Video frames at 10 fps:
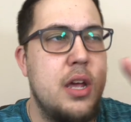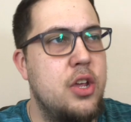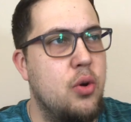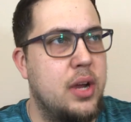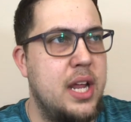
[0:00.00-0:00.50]

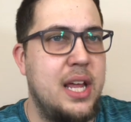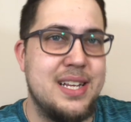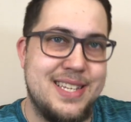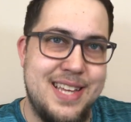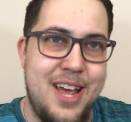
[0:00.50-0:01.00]
You're getting a
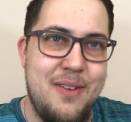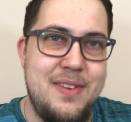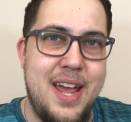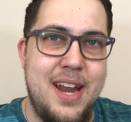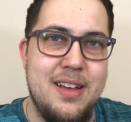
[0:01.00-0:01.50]
set of
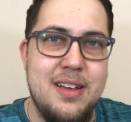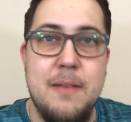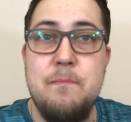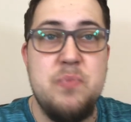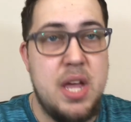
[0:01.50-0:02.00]
data,
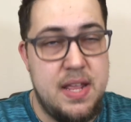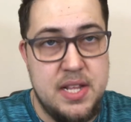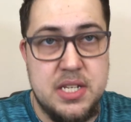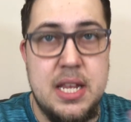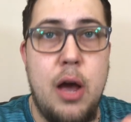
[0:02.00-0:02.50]
and
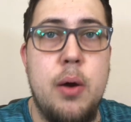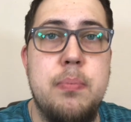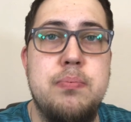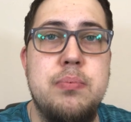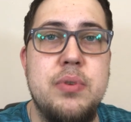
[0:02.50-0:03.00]
this is how
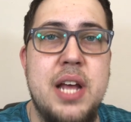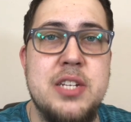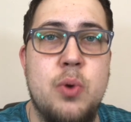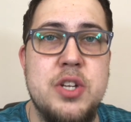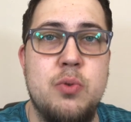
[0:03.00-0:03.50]
a test
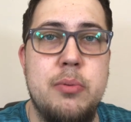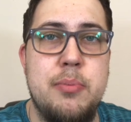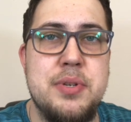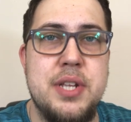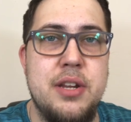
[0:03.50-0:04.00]
question would be
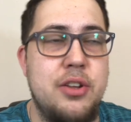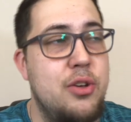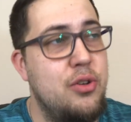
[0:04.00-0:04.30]
presented to you.